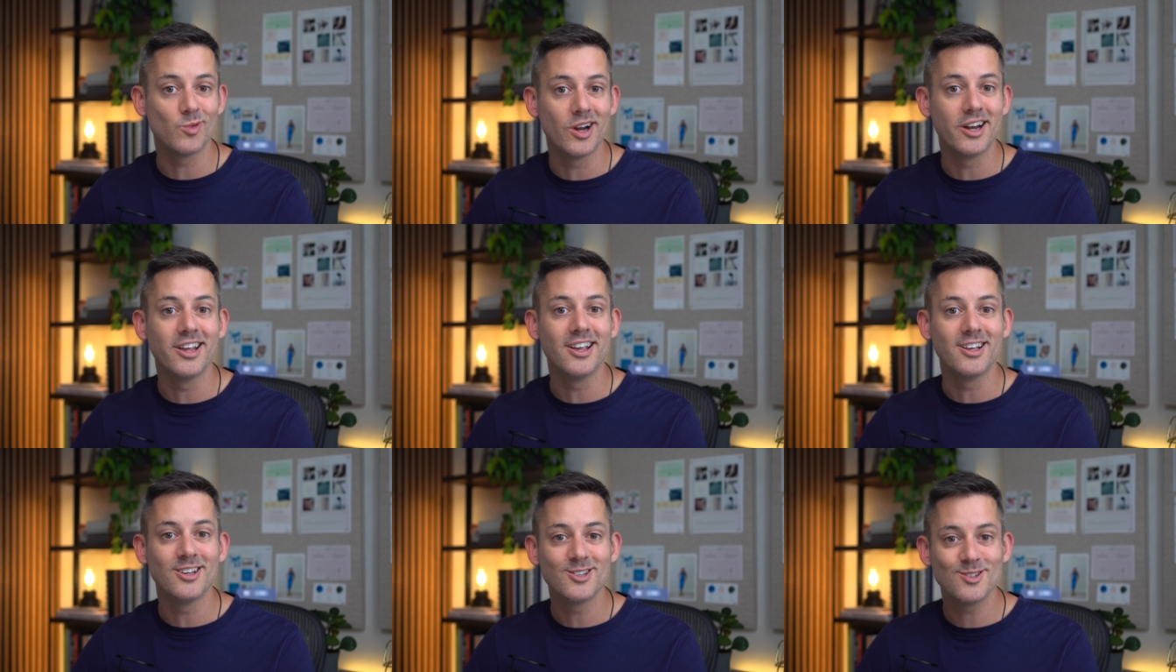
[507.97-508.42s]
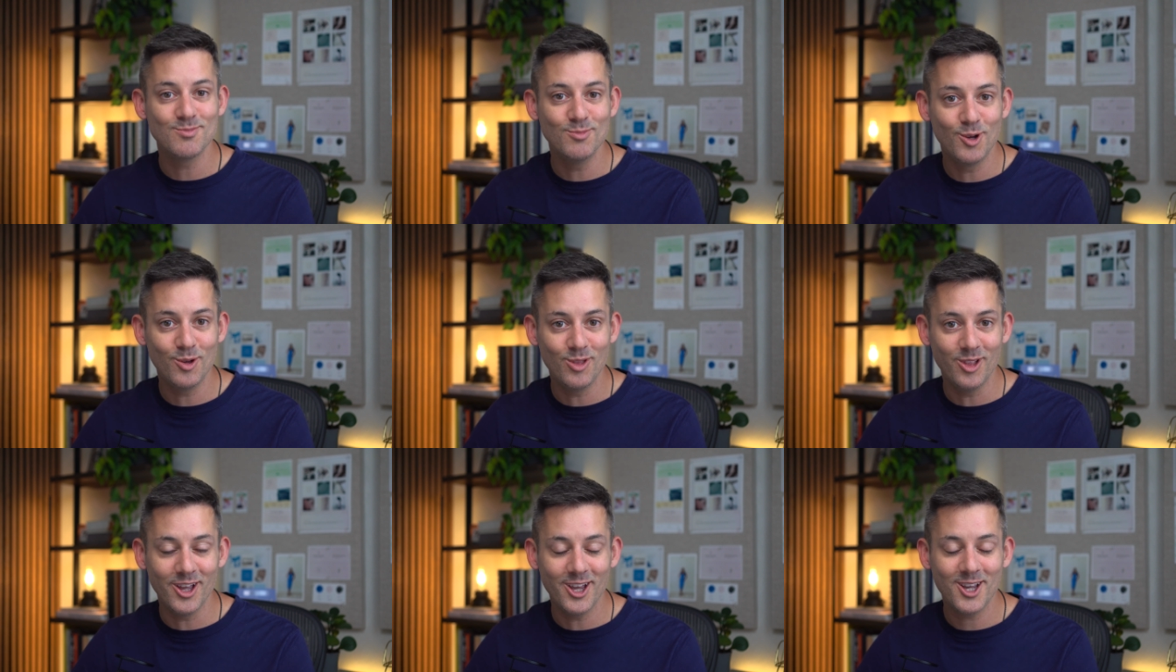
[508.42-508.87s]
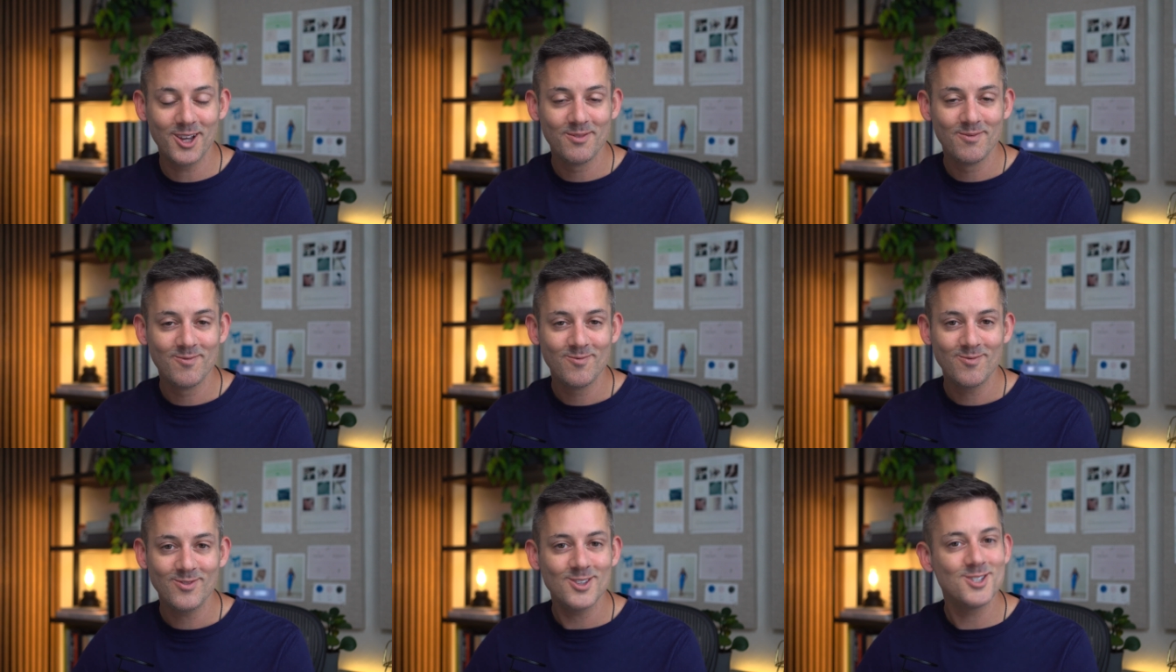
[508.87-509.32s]
running smoothly.
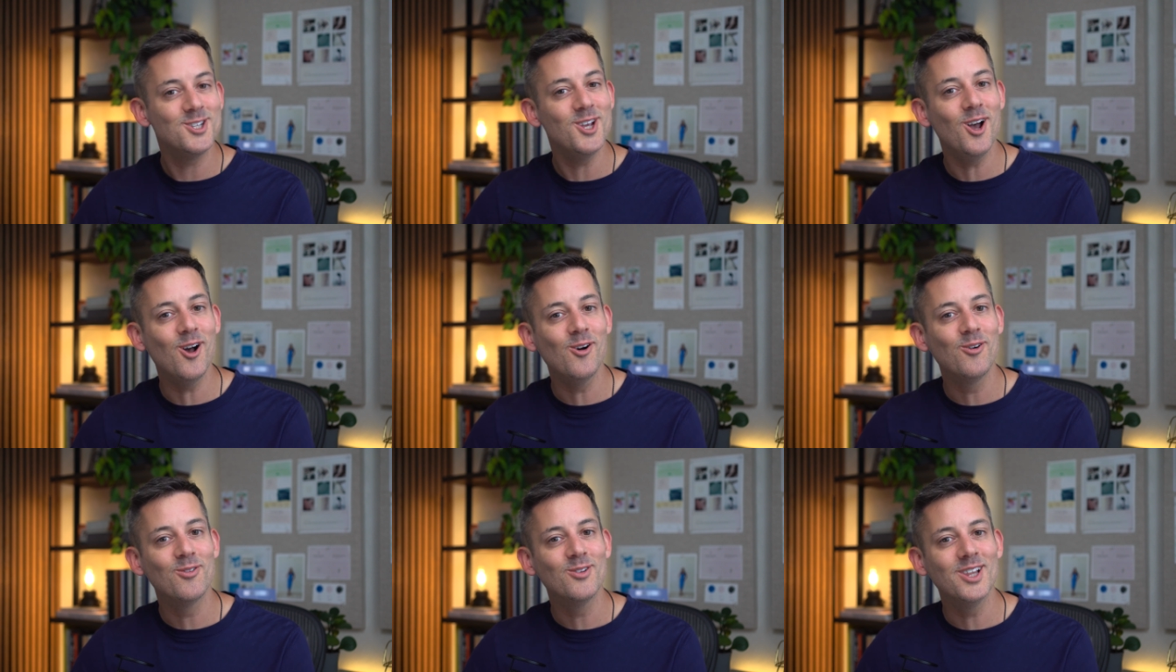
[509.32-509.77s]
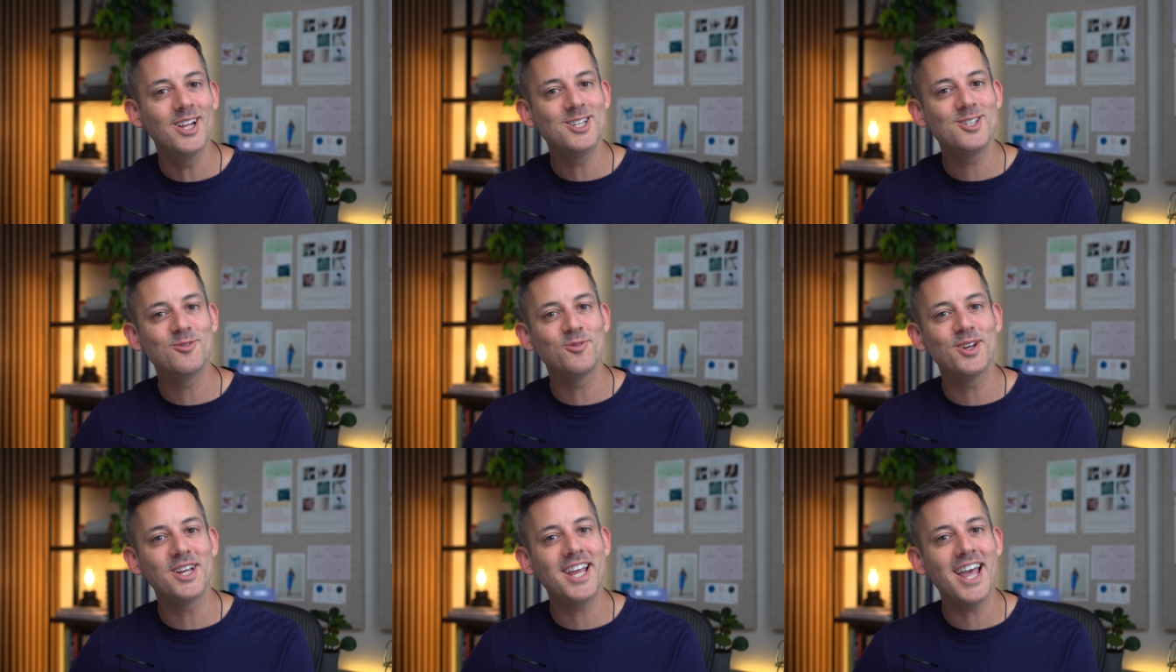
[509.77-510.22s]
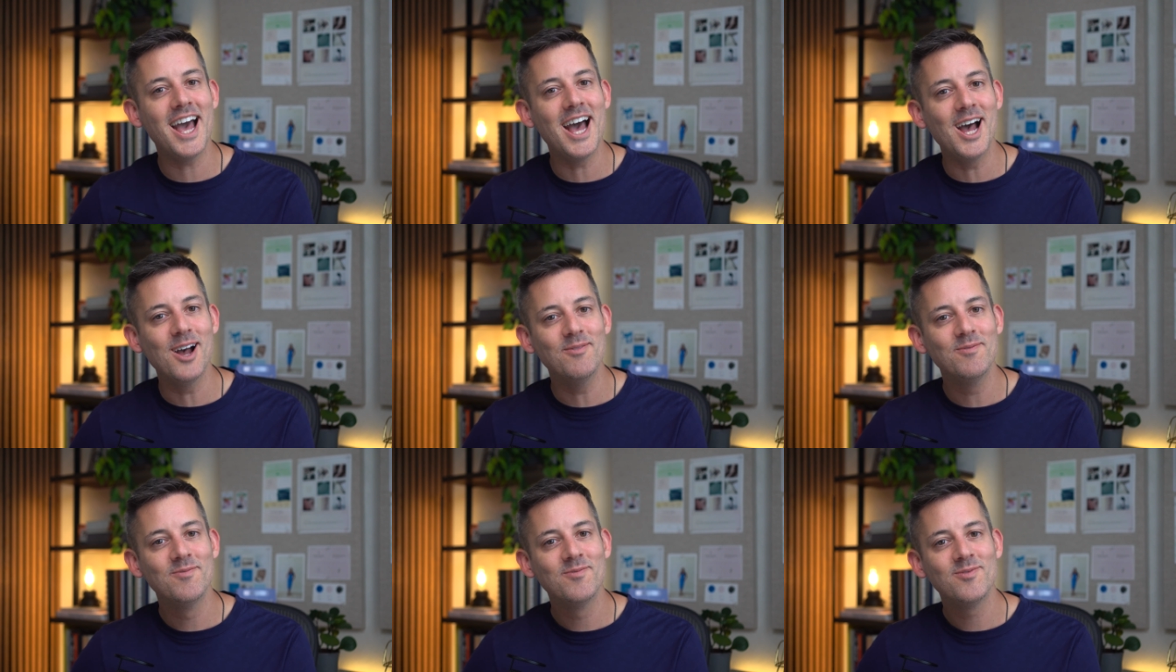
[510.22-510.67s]
So let's
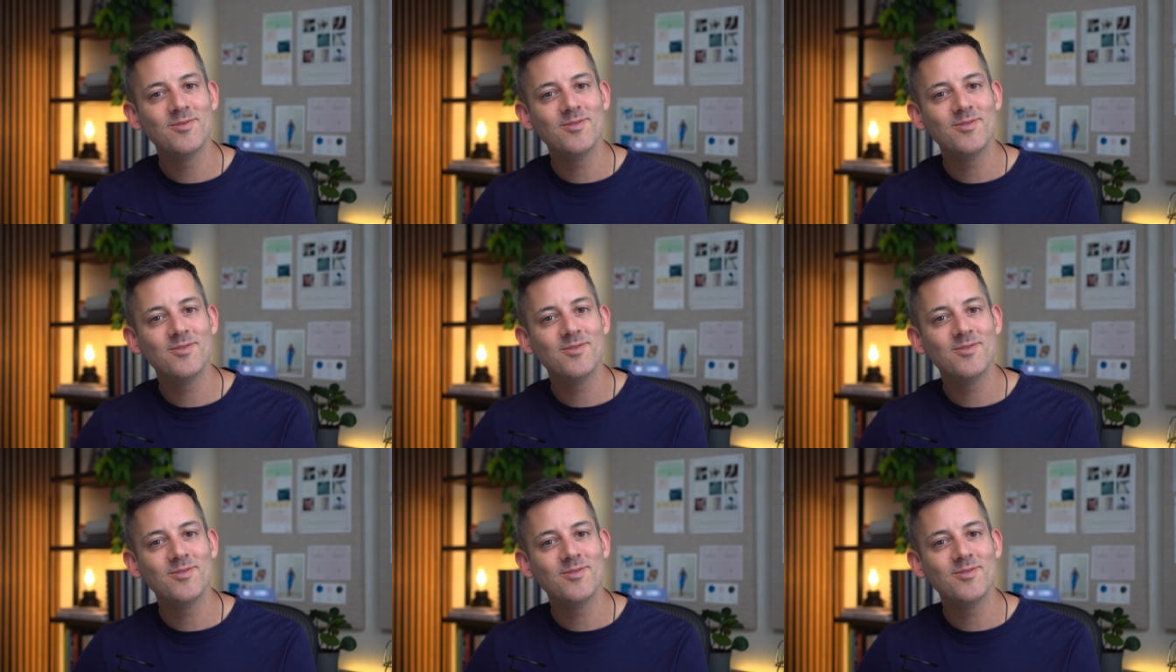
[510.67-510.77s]
recap.